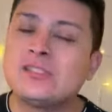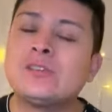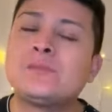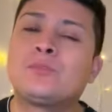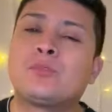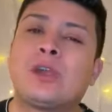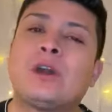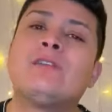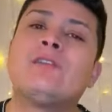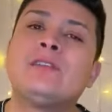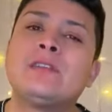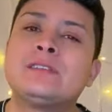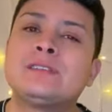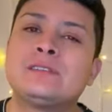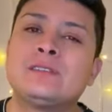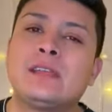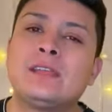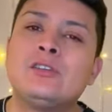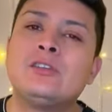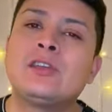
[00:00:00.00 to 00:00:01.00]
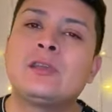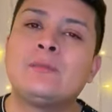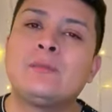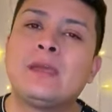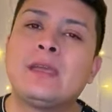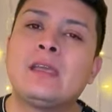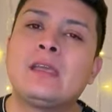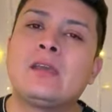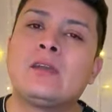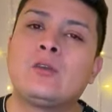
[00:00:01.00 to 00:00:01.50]
potential profits that
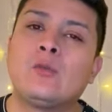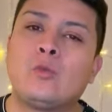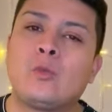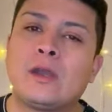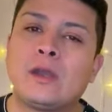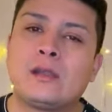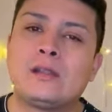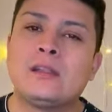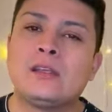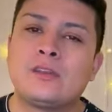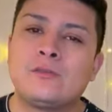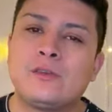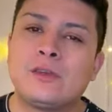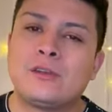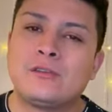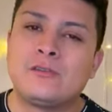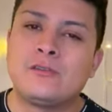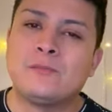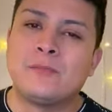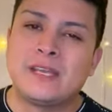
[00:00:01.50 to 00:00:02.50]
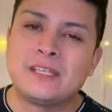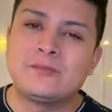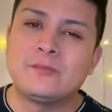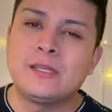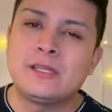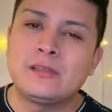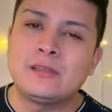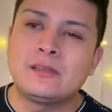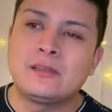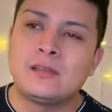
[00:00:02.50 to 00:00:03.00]
you can make with a little bit of
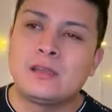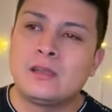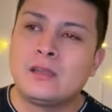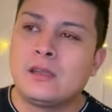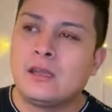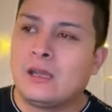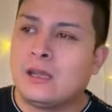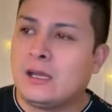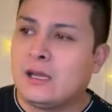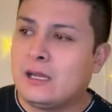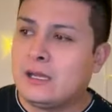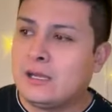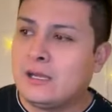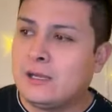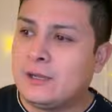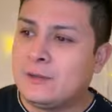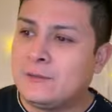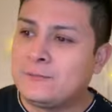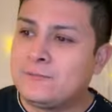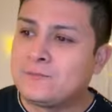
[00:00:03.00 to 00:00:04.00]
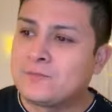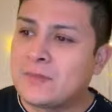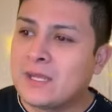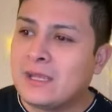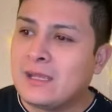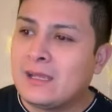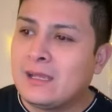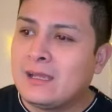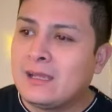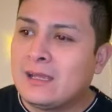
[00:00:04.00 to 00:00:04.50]
investment.
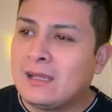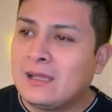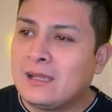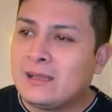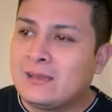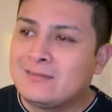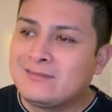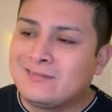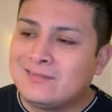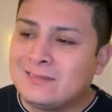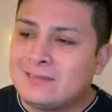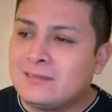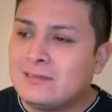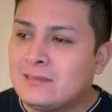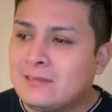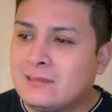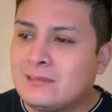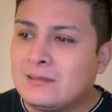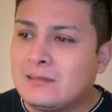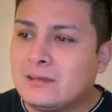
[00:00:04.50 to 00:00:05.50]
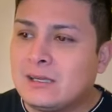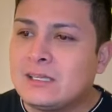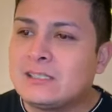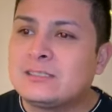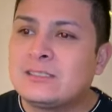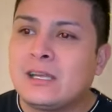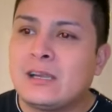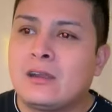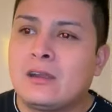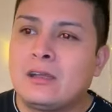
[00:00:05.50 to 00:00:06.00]

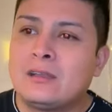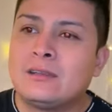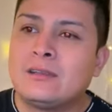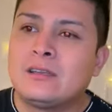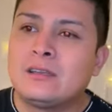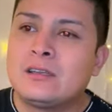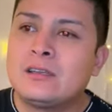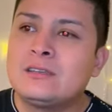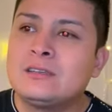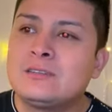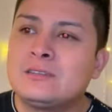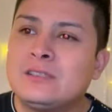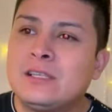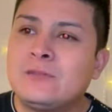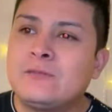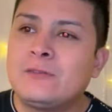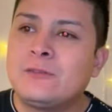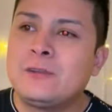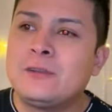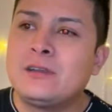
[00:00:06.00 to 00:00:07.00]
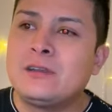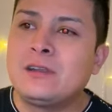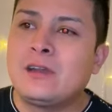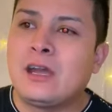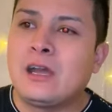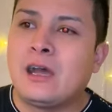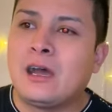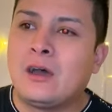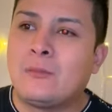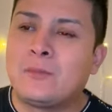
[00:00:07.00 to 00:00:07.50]
There's
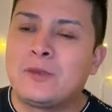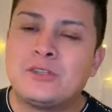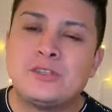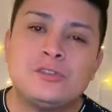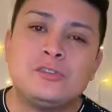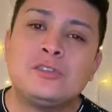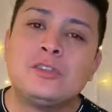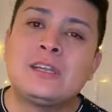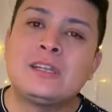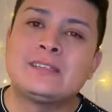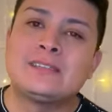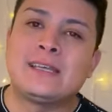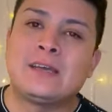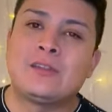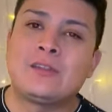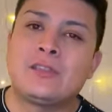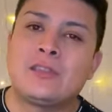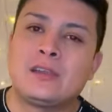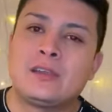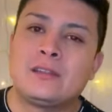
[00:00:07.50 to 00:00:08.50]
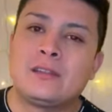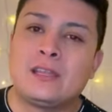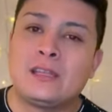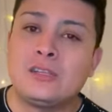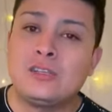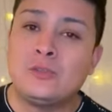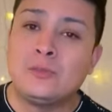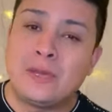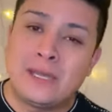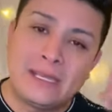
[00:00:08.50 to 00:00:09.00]
different opportunities out
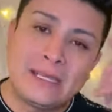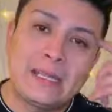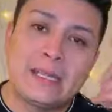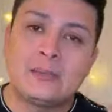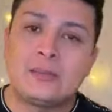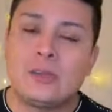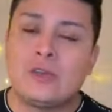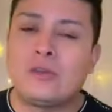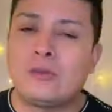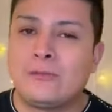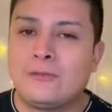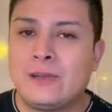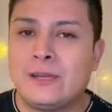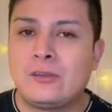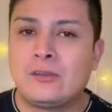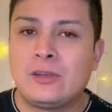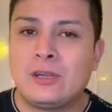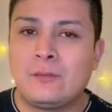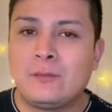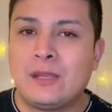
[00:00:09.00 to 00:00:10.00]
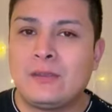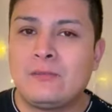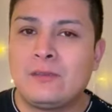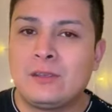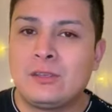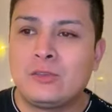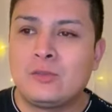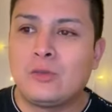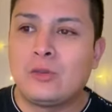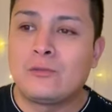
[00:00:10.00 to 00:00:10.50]
there that you might not know about,
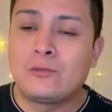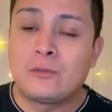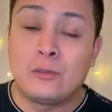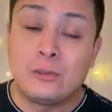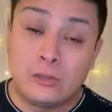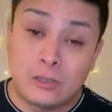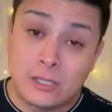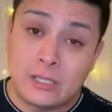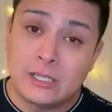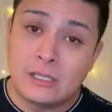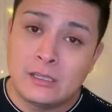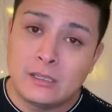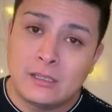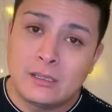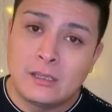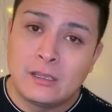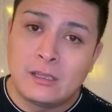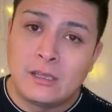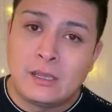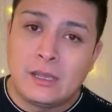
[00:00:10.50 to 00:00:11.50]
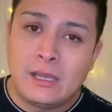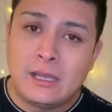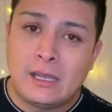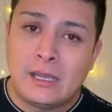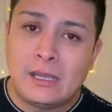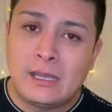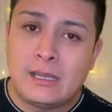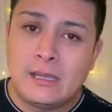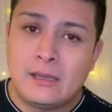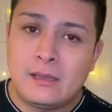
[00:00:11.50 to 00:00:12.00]
and maybe you're overlooking.
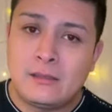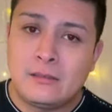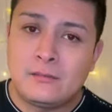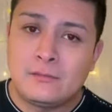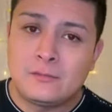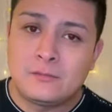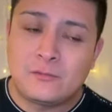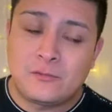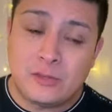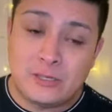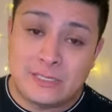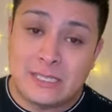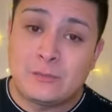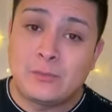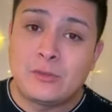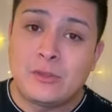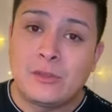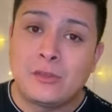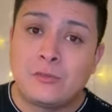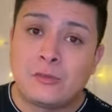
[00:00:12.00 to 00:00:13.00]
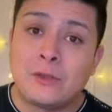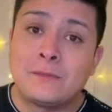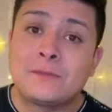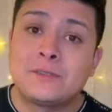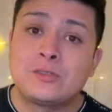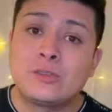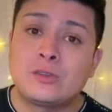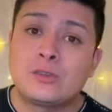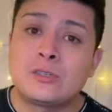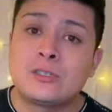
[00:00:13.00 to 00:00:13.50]
For example, the
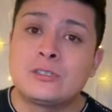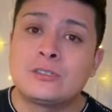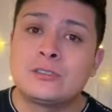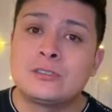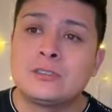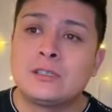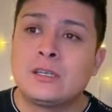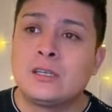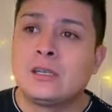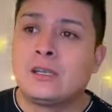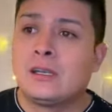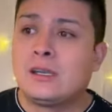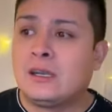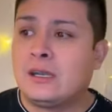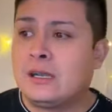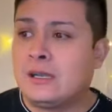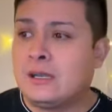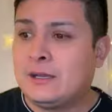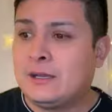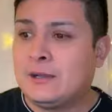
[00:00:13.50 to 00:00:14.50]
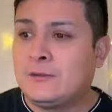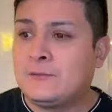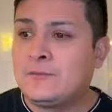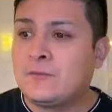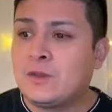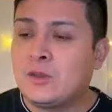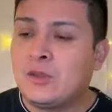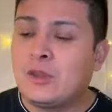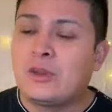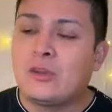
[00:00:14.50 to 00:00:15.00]
thrift stores.
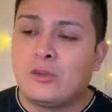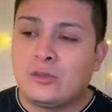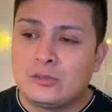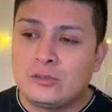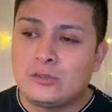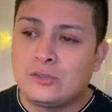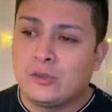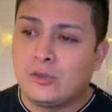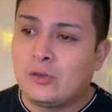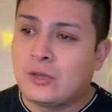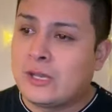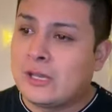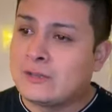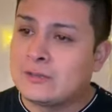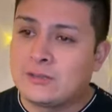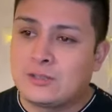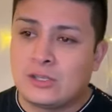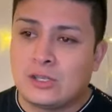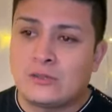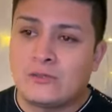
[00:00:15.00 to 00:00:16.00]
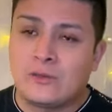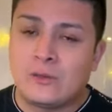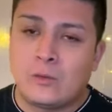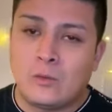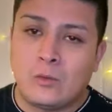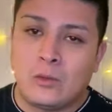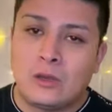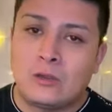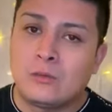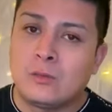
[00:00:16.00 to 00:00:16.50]
You can also get
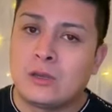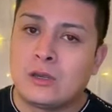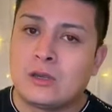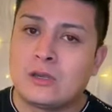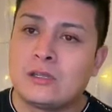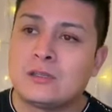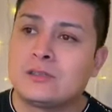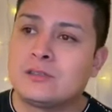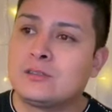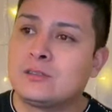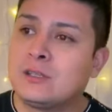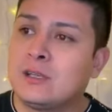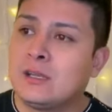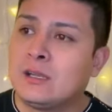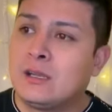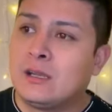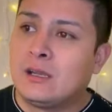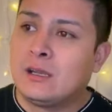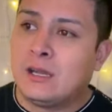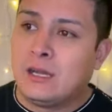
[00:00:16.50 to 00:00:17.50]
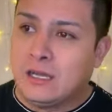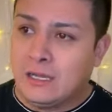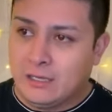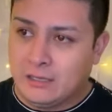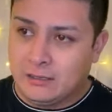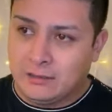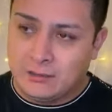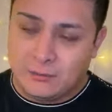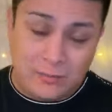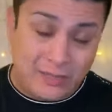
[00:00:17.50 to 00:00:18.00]
stuff in Walmart's,
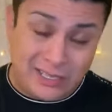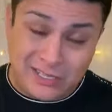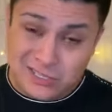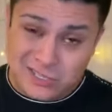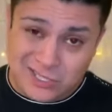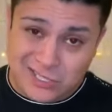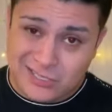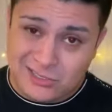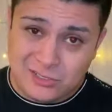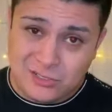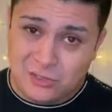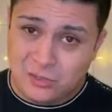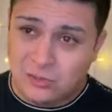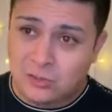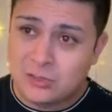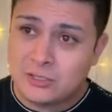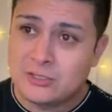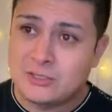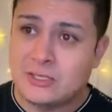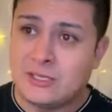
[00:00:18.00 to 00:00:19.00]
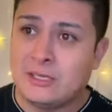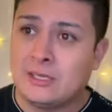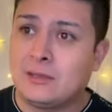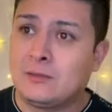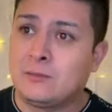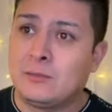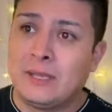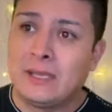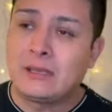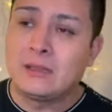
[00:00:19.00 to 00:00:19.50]
the big chain
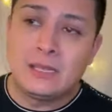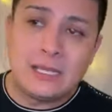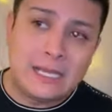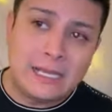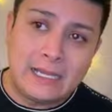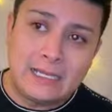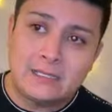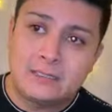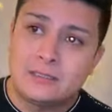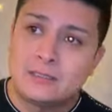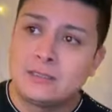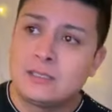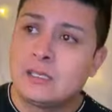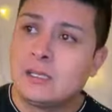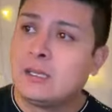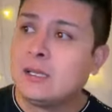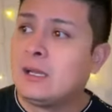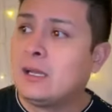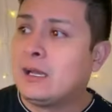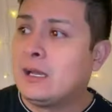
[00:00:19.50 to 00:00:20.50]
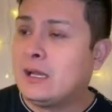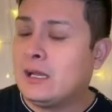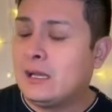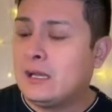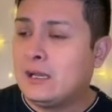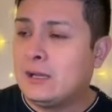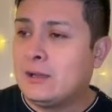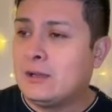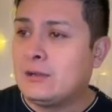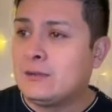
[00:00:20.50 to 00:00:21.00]
stores like Big Lots,
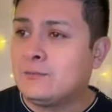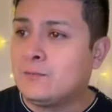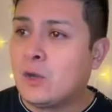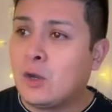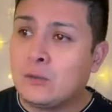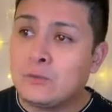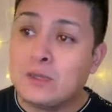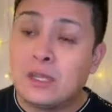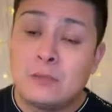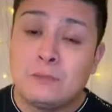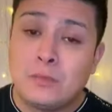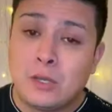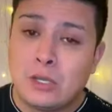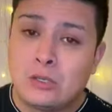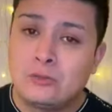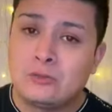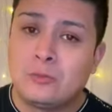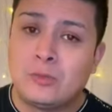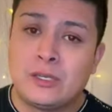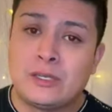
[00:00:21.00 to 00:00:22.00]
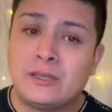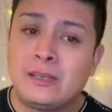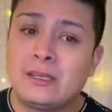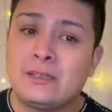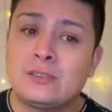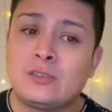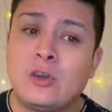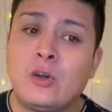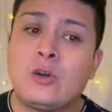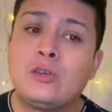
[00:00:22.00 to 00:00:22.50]
Home Depot.
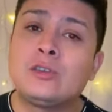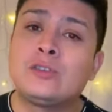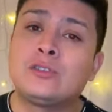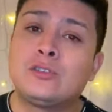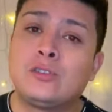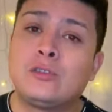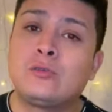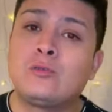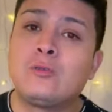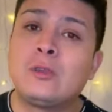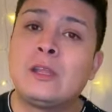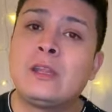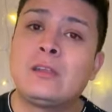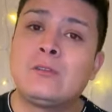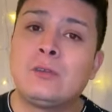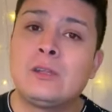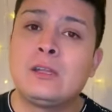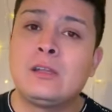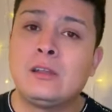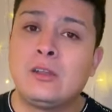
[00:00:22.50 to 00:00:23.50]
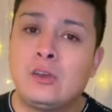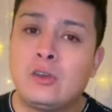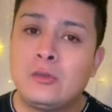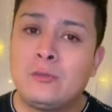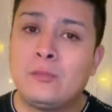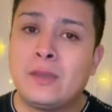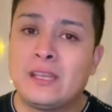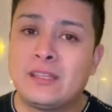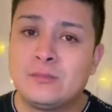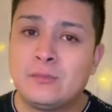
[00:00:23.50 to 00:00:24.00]
But there's also really,
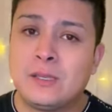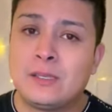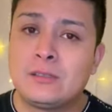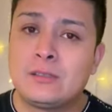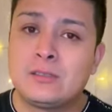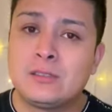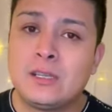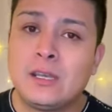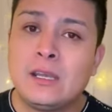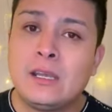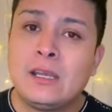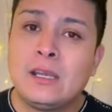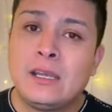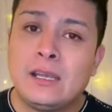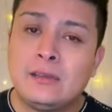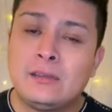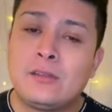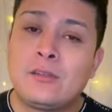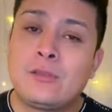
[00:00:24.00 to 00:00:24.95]
really low investments